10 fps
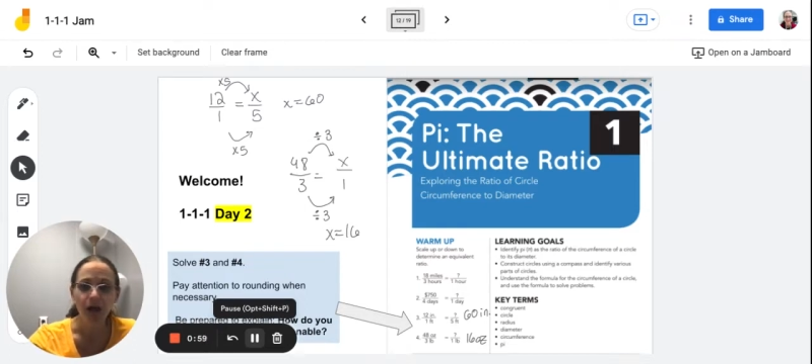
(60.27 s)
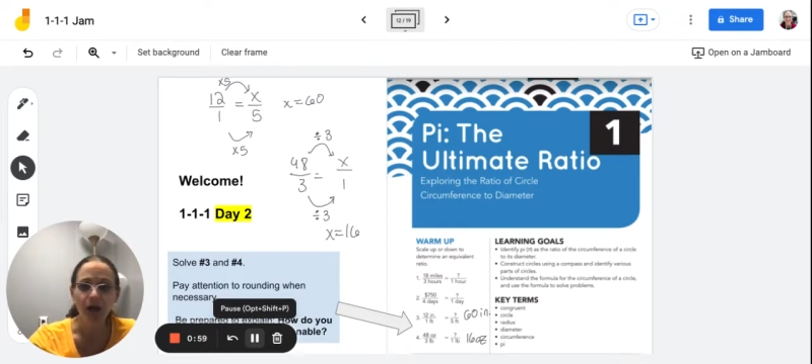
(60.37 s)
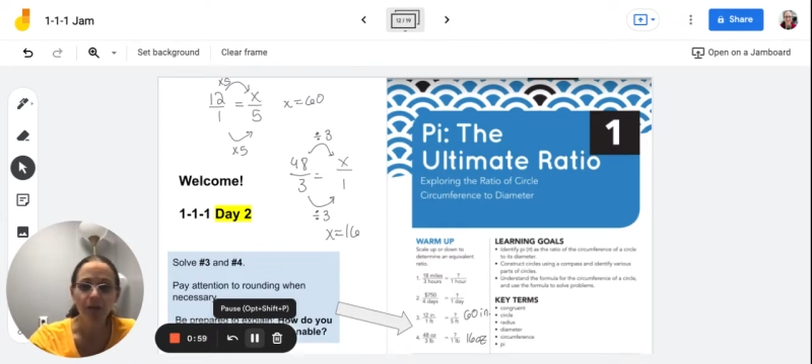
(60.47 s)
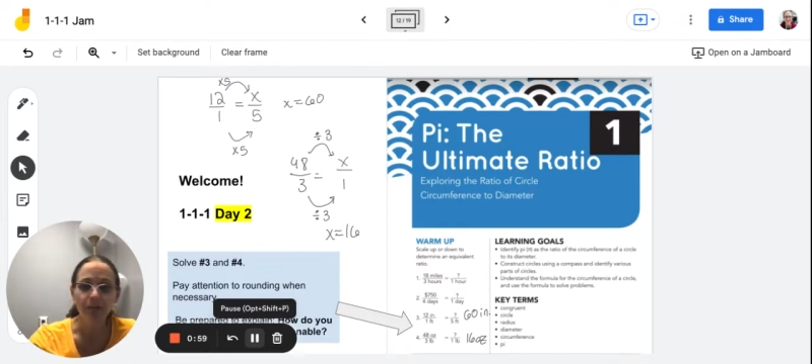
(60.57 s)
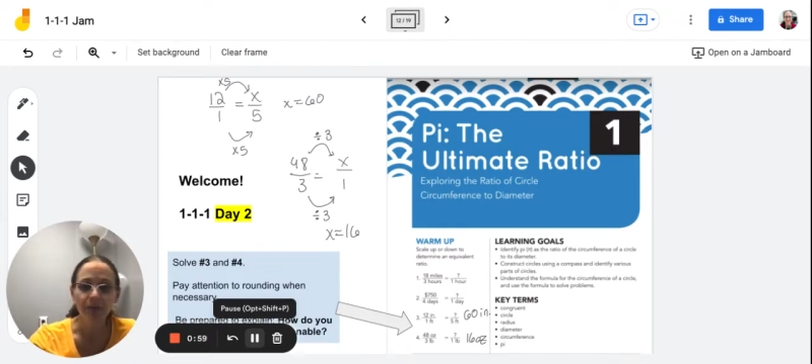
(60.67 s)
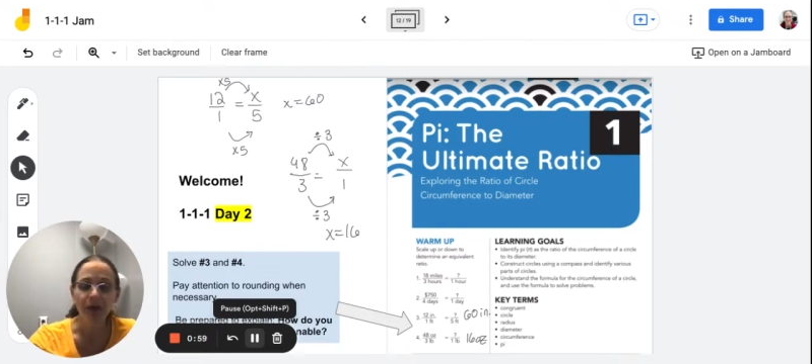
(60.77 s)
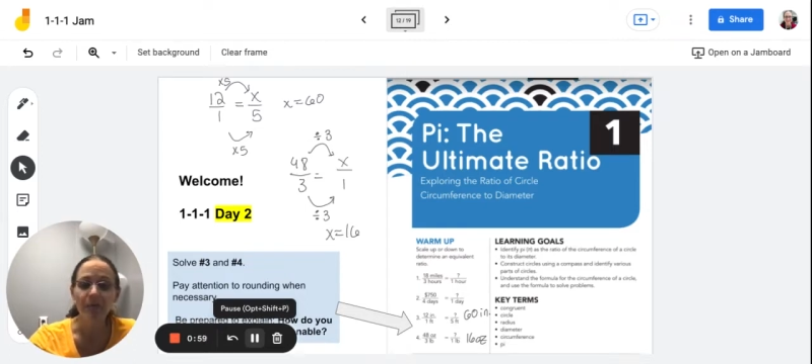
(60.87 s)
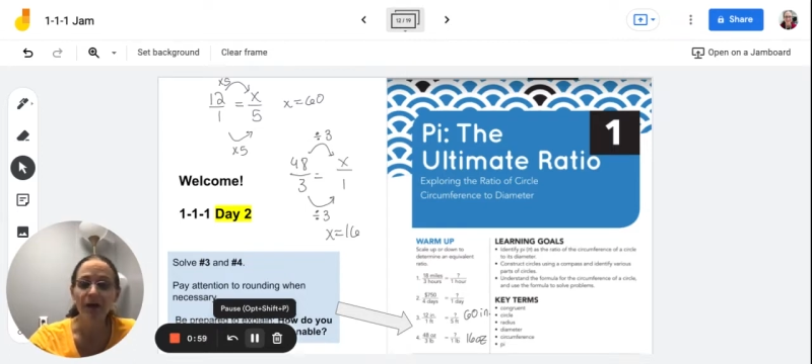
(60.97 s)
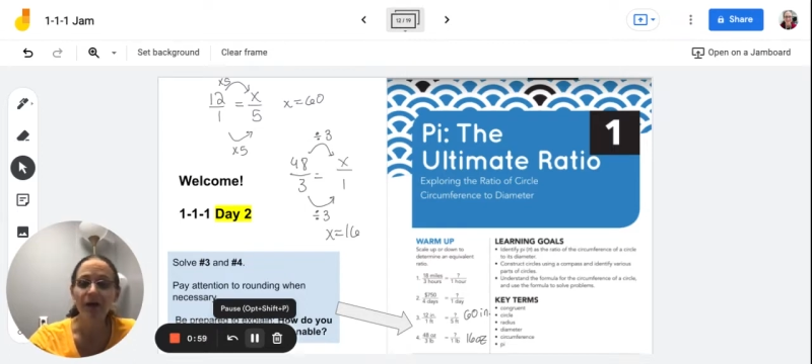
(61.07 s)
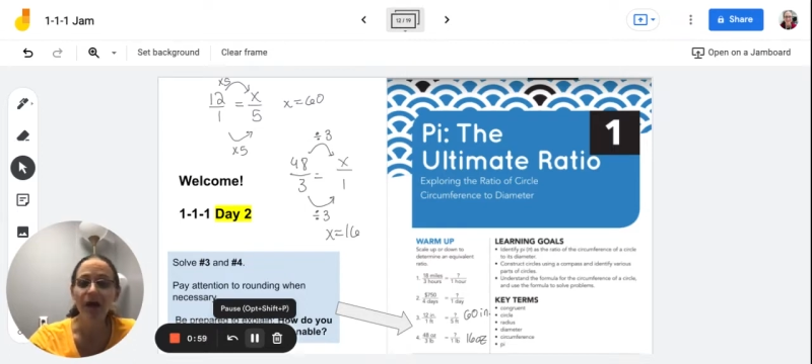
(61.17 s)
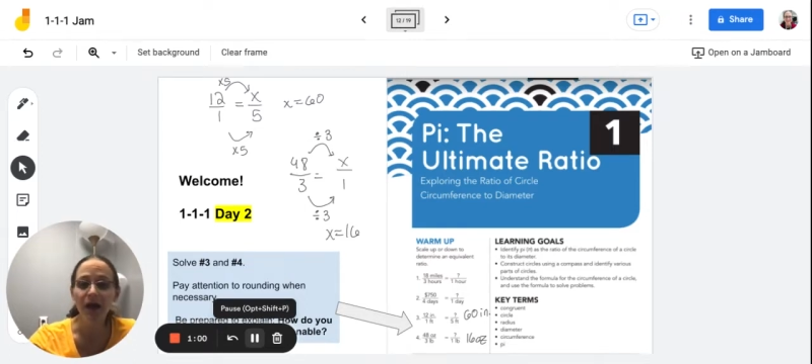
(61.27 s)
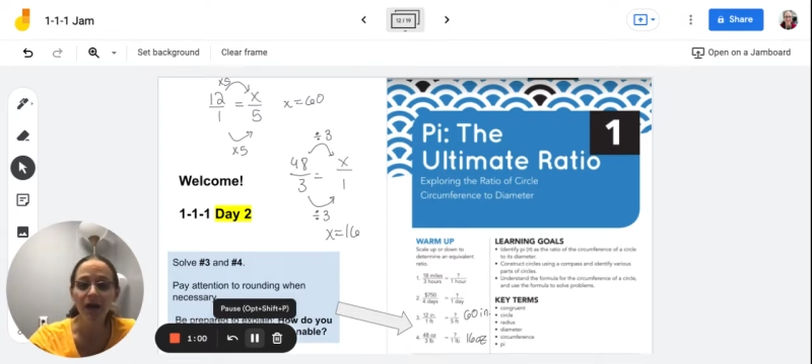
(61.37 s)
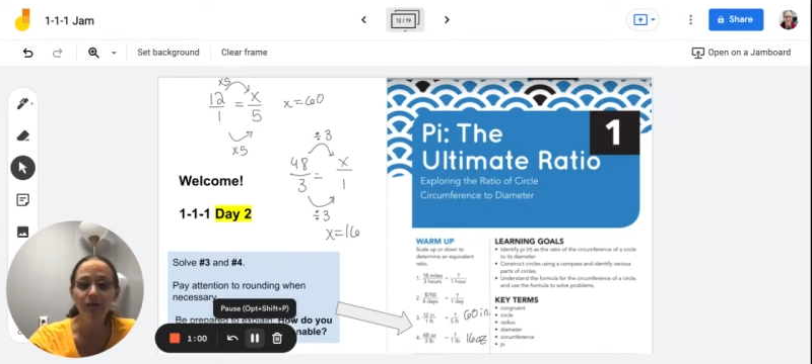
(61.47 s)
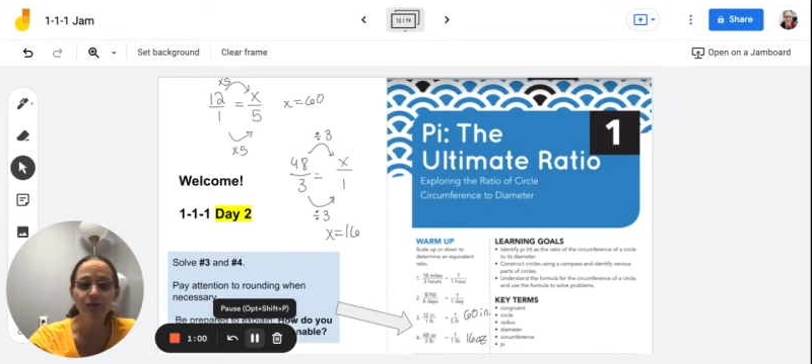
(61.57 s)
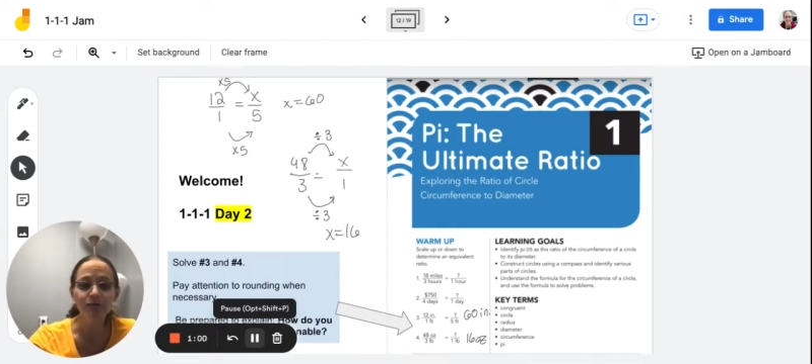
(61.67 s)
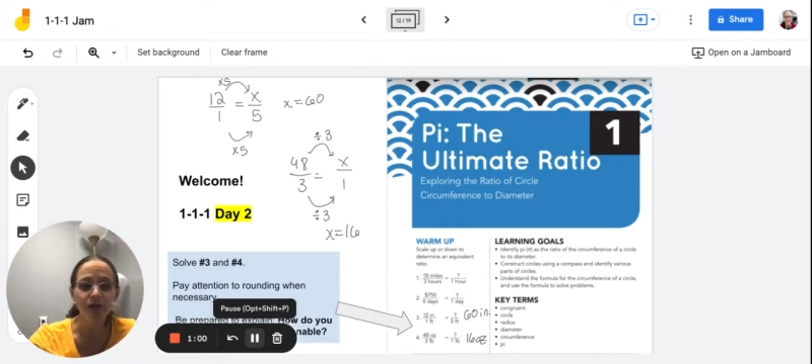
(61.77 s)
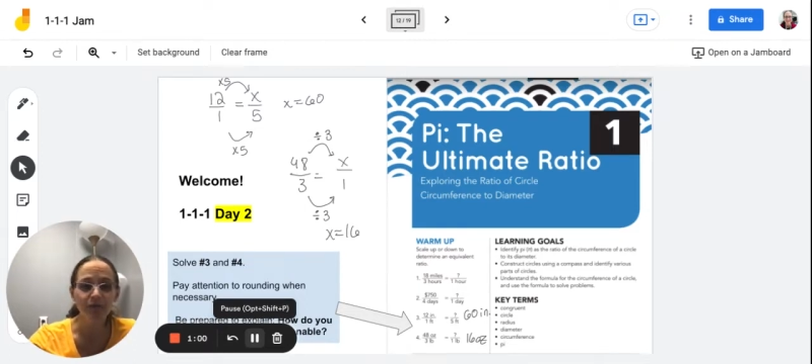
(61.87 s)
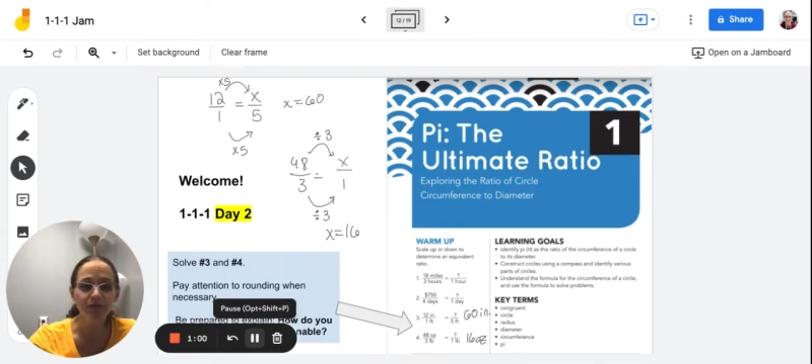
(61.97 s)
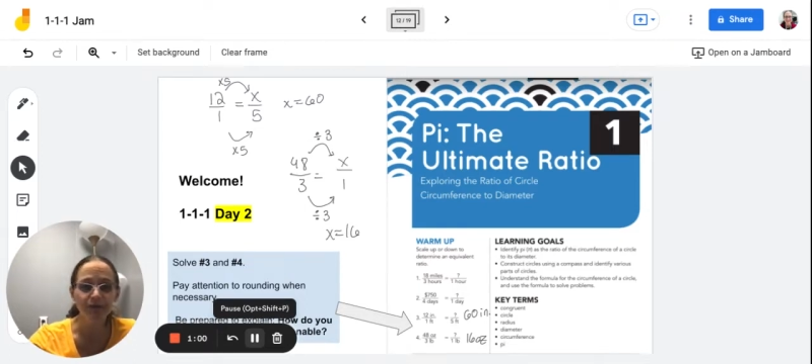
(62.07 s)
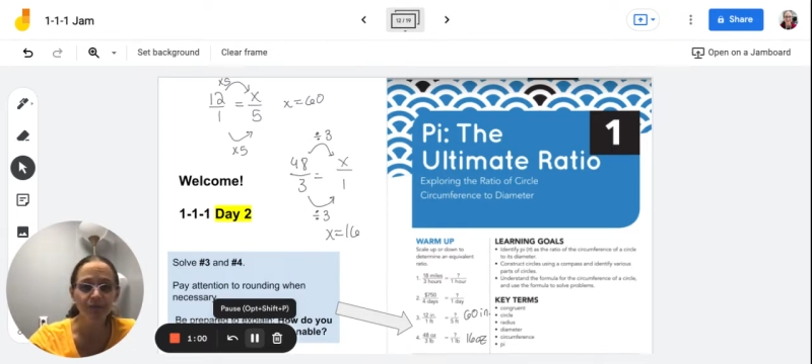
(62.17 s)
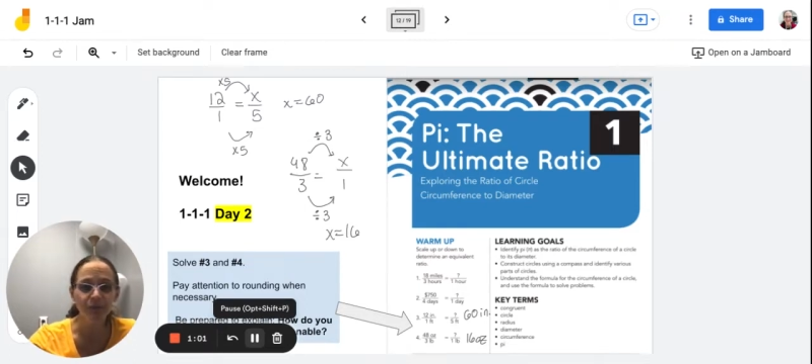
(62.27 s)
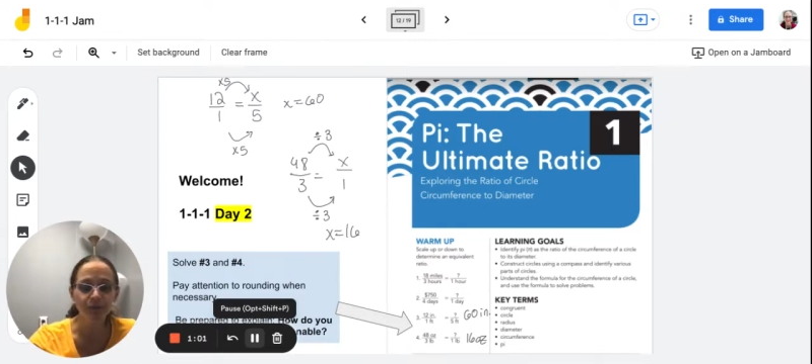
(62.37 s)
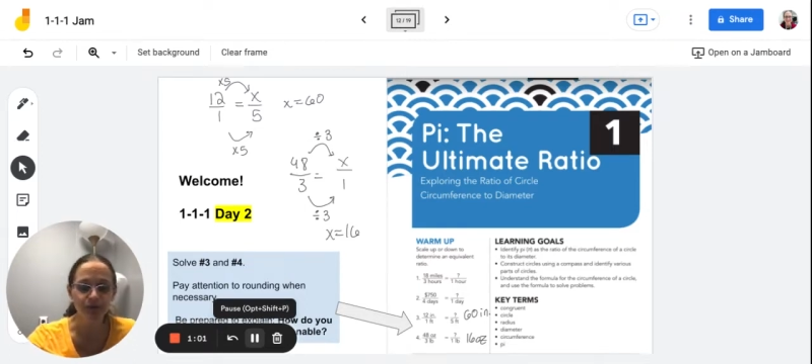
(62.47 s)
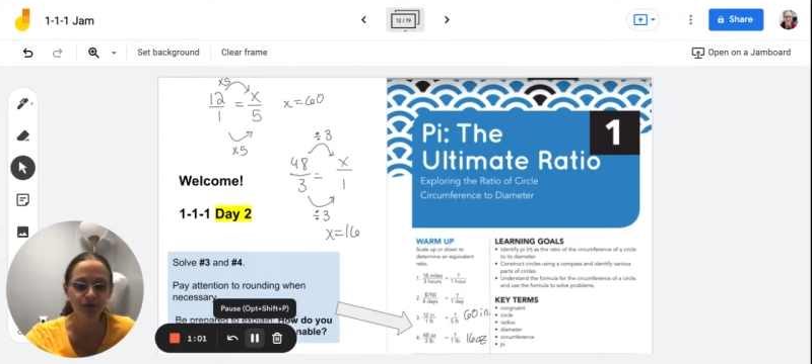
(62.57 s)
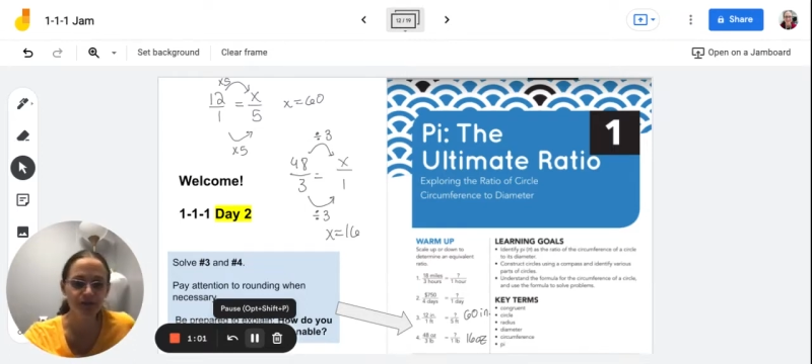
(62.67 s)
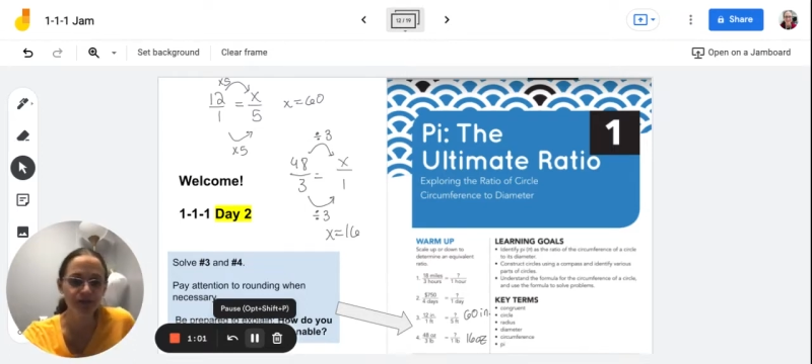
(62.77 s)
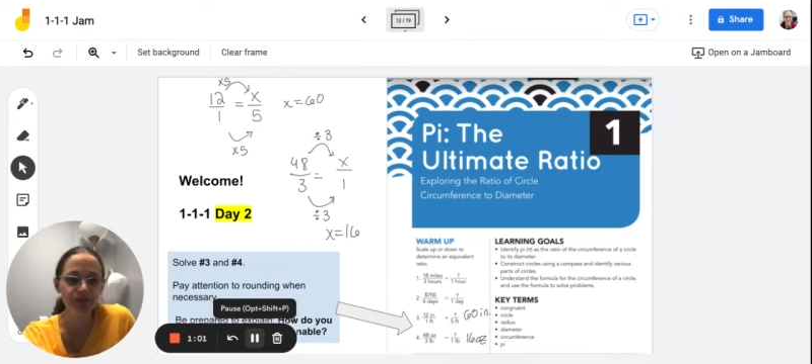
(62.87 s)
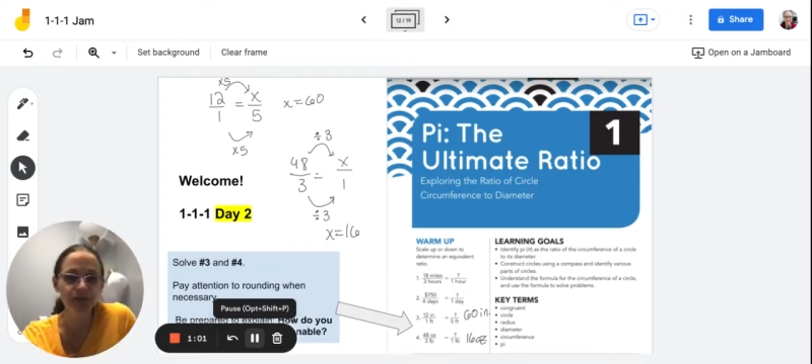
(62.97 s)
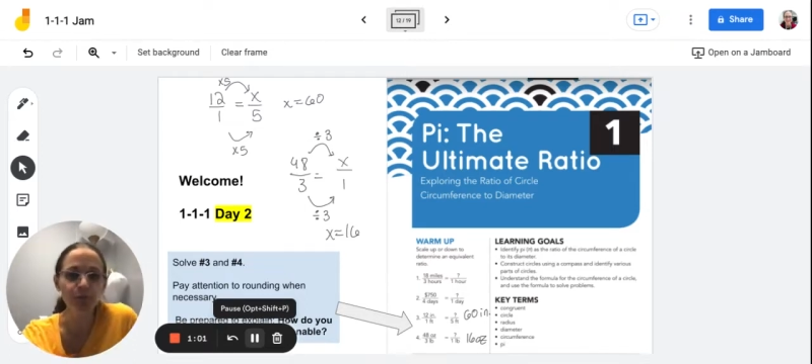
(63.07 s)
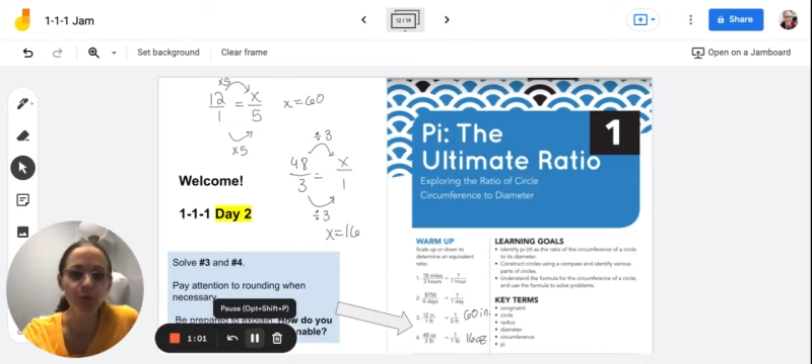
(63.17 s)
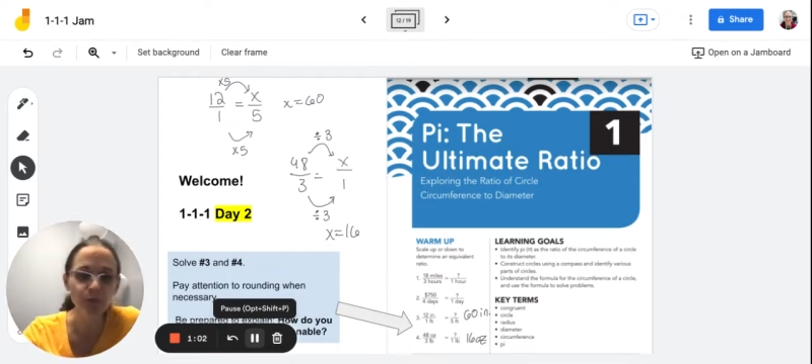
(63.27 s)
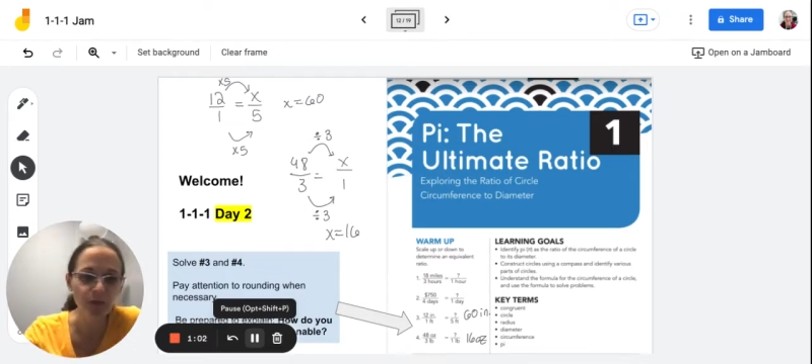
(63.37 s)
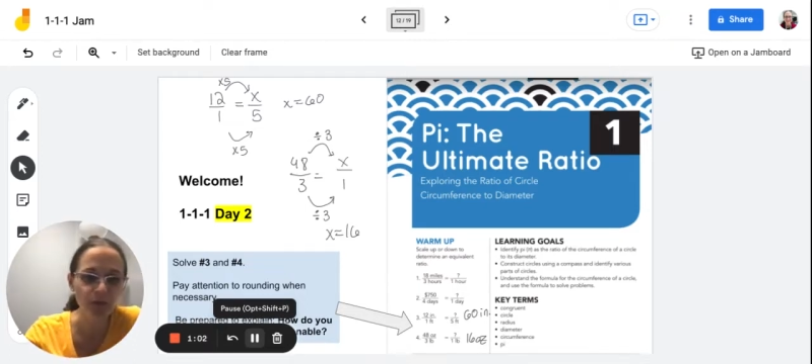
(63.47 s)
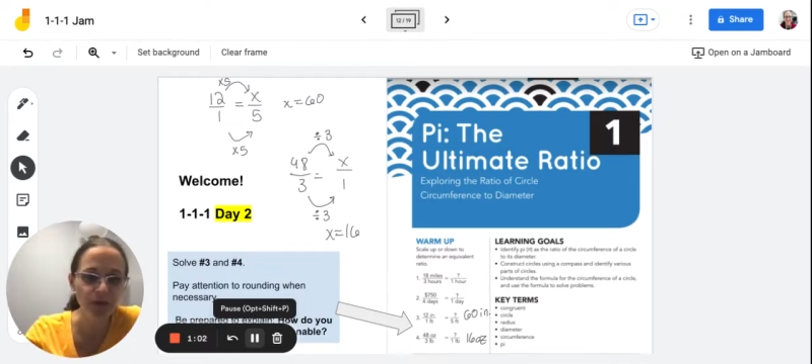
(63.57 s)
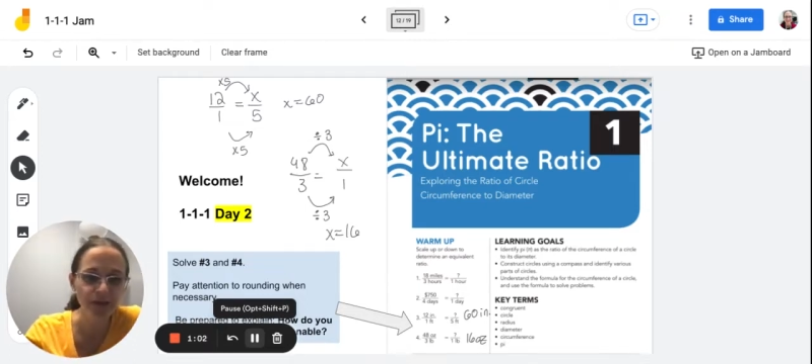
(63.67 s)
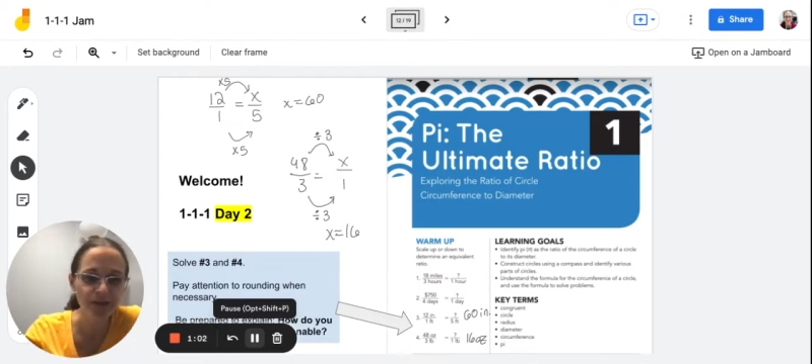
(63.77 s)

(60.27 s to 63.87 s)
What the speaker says: about how you solved these proportions. There's more than one